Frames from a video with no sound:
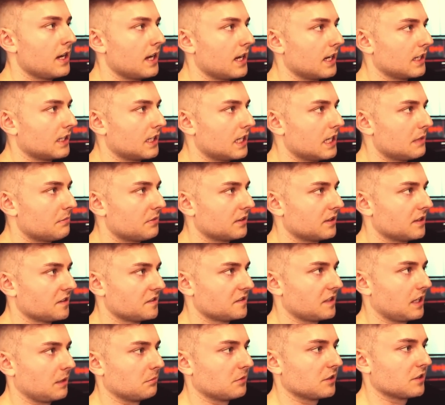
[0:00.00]
and keep it the
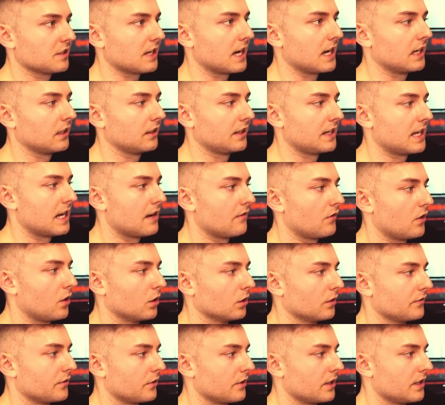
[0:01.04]
same style and have
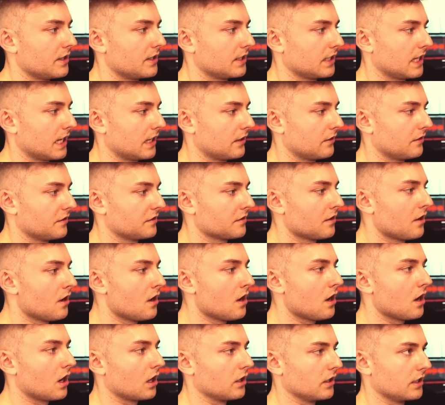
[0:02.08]
all of your indicators
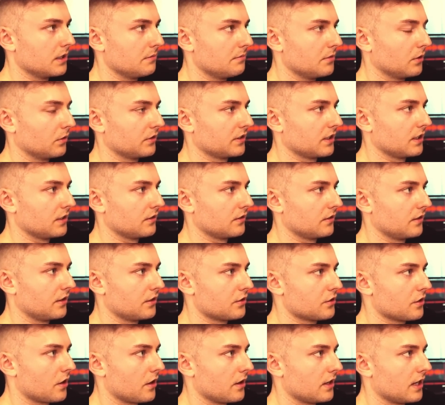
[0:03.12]
already built into the
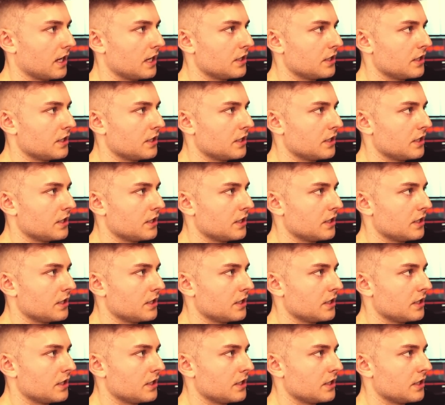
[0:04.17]
chart.